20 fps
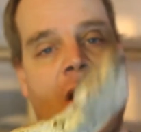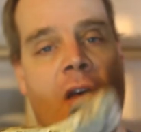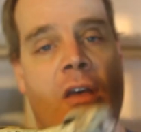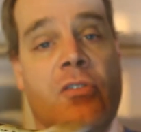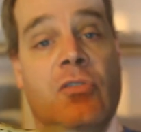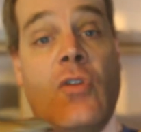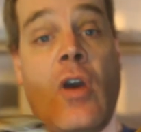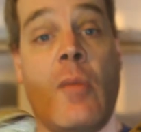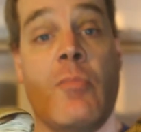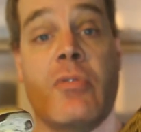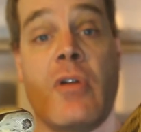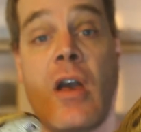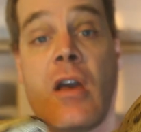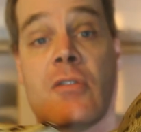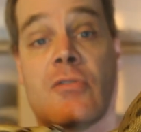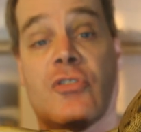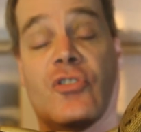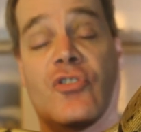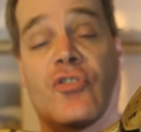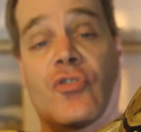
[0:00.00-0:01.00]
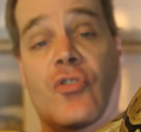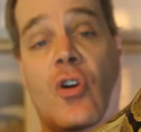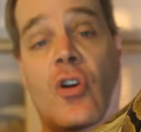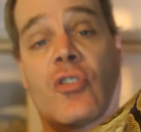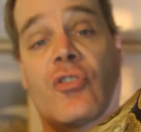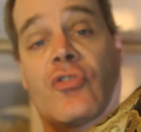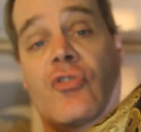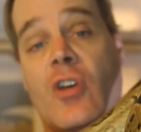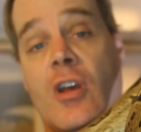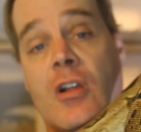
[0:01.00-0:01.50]
So I plan to
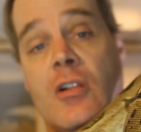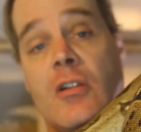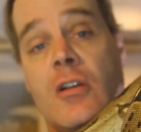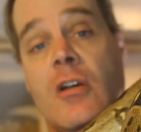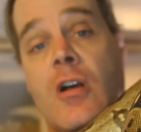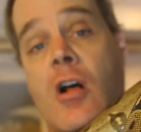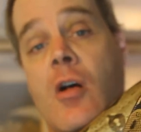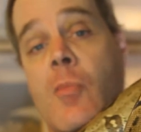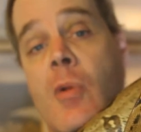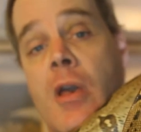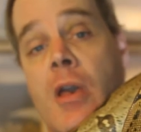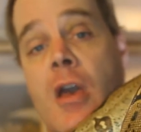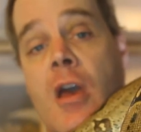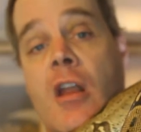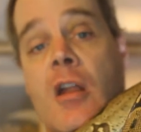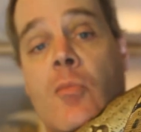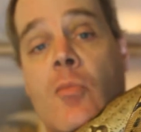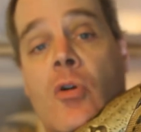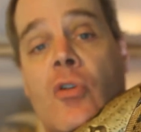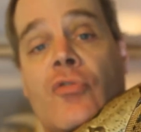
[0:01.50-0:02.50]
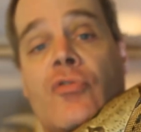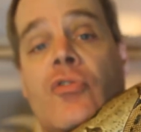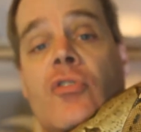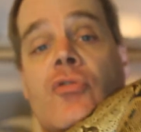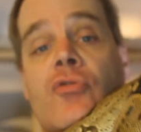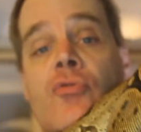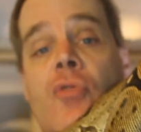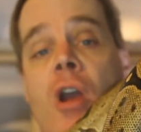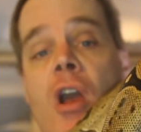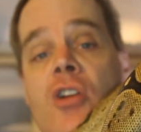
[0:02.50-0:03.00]
start cycling all my animals
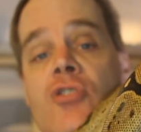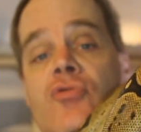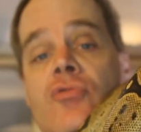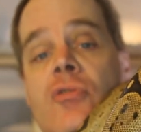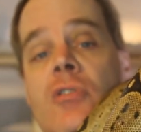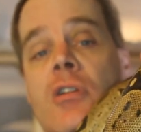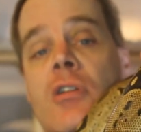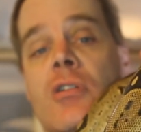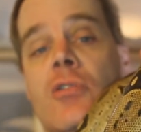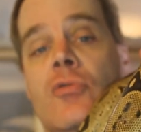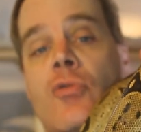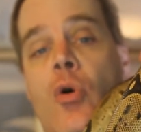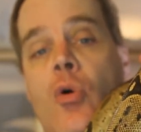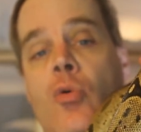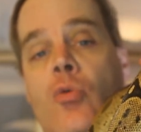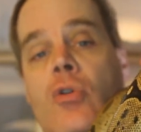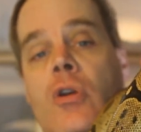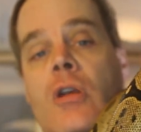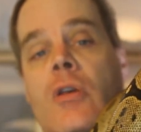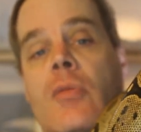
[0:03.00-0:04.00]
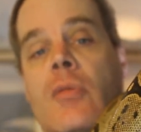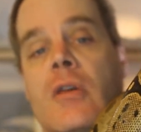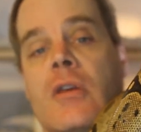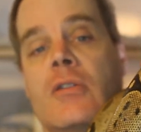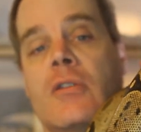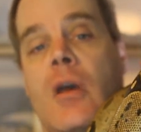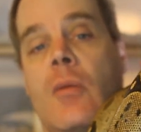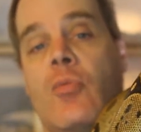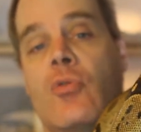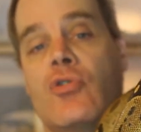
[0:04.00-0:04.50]
and gradually lowering the
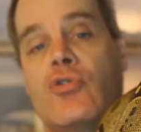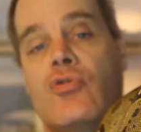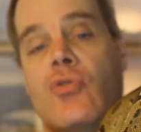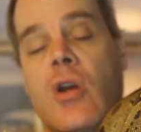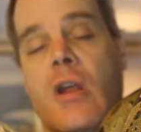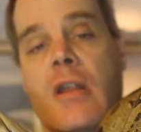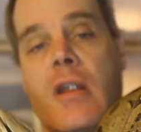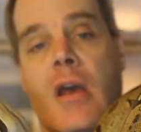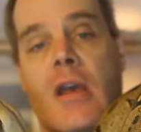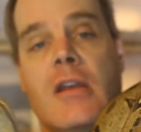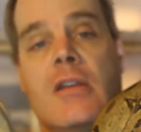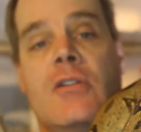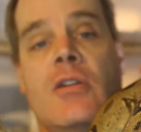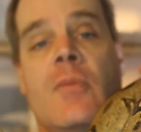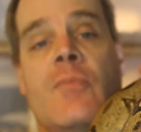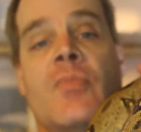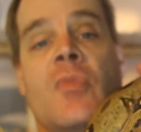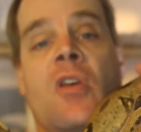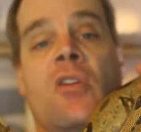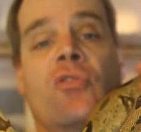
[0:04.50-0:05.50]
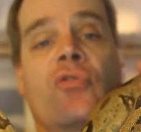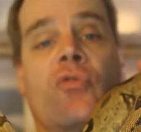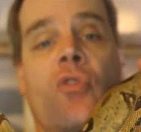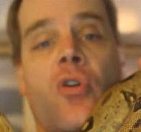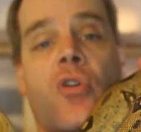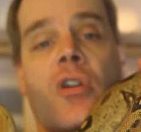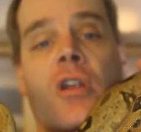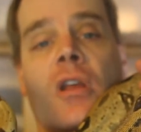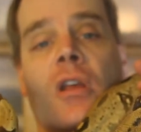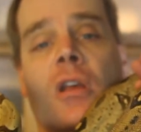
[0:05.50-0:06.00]
temperature at night,
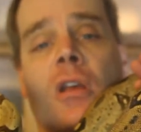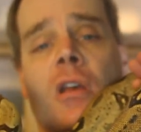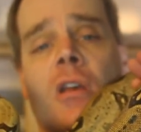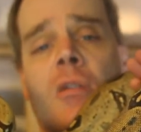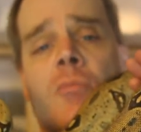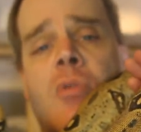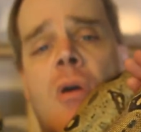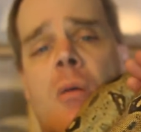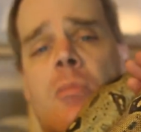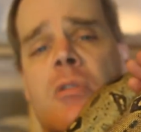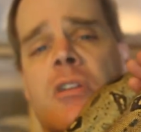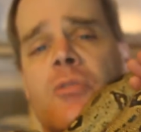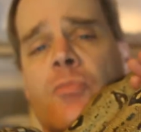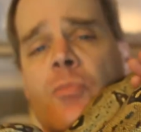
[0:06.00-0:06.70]
starting in probably